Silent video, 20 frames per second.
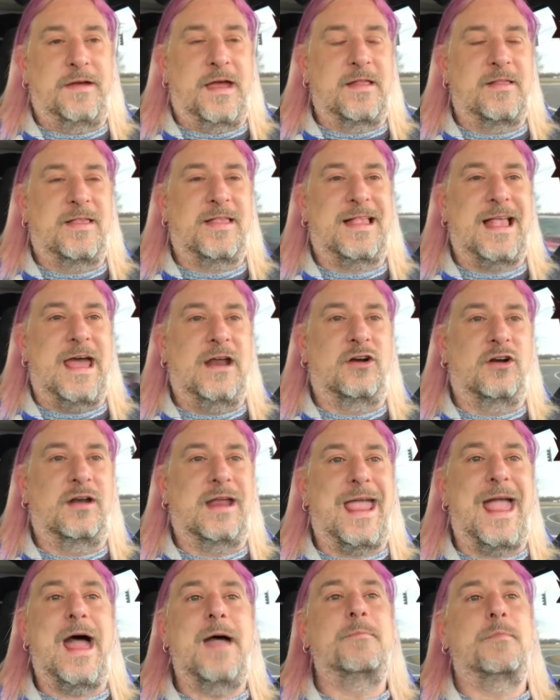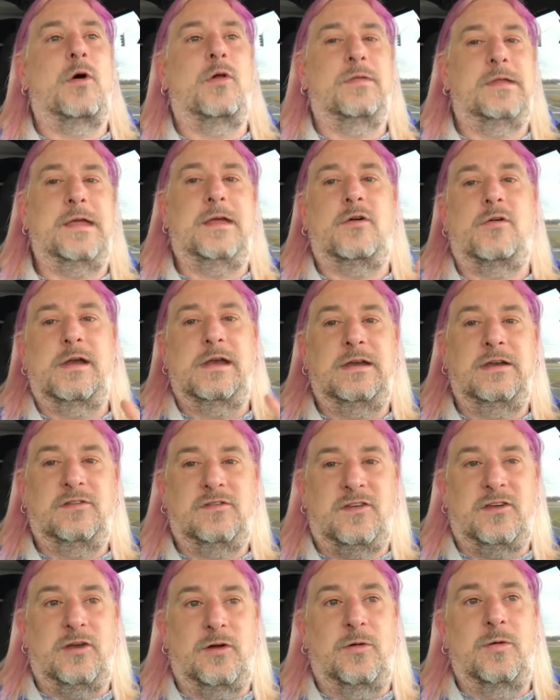events Saturday. I'm only going to
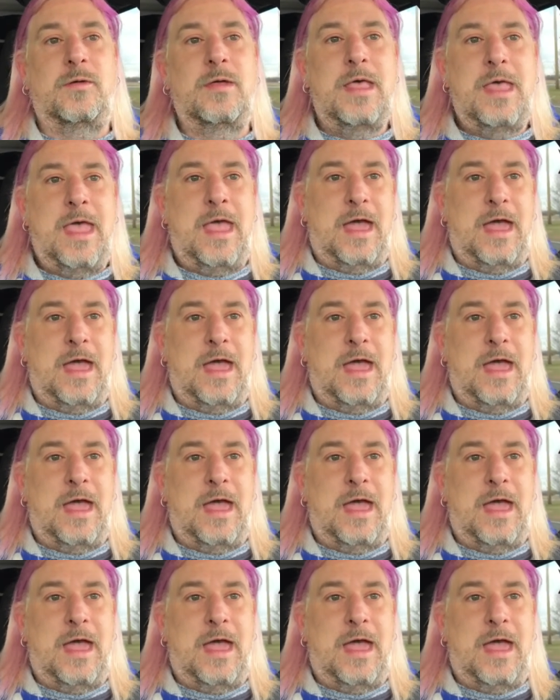two